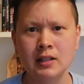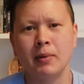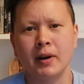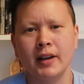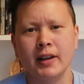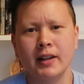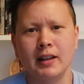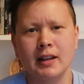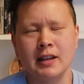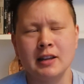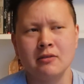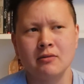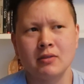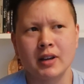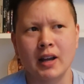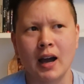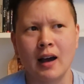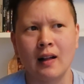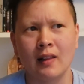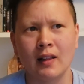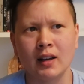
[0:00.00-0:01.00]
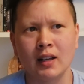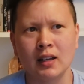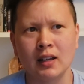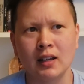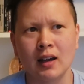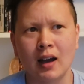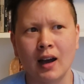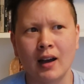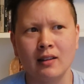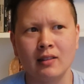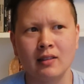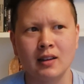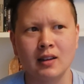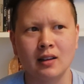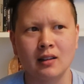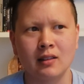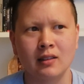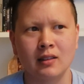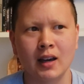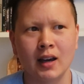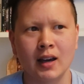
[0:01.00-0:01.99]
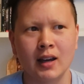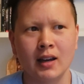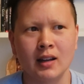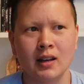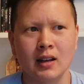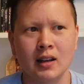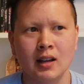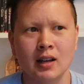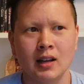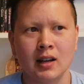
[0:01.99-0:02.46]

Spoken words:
But in reality, I think that